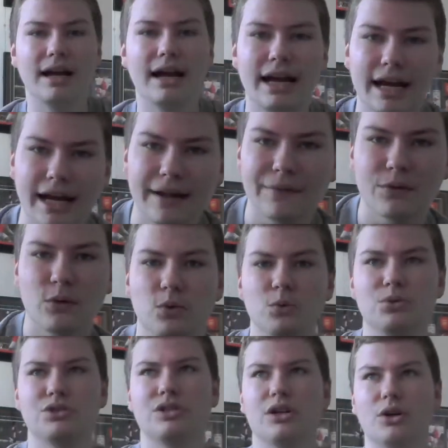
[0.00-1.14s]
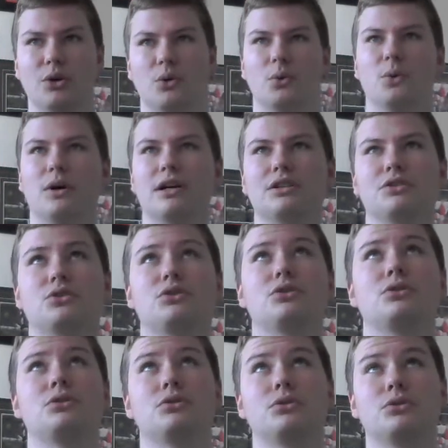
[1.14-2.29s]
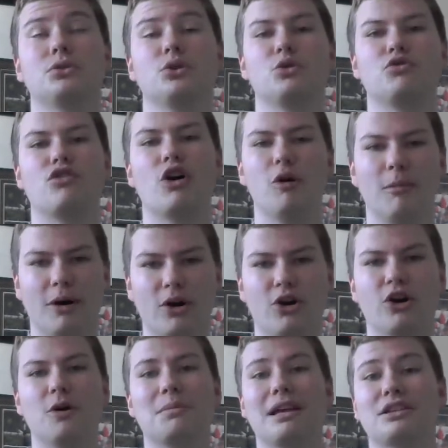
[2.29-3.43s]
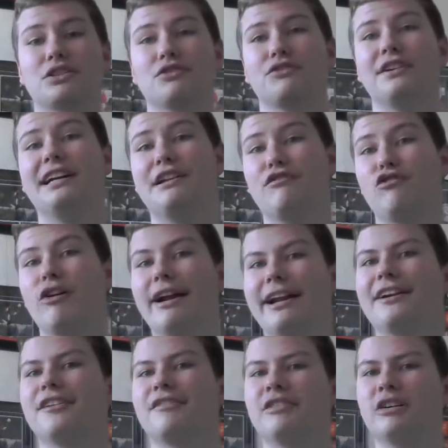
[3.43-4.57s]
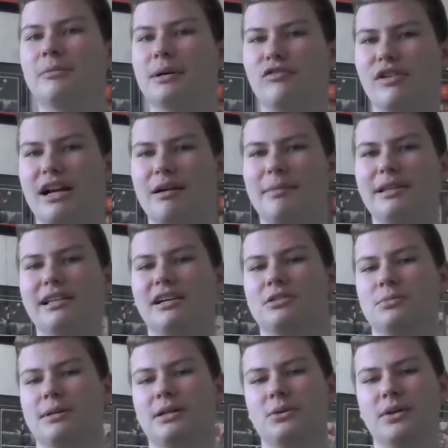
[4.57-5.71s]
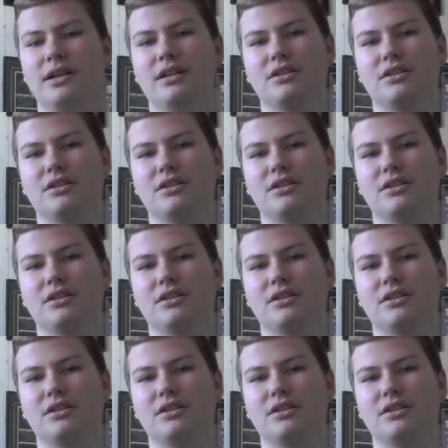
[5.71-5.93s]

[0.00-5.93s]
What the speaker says: And also, I saw RoboCop. That's a really, really good film. I'd recommend that as well.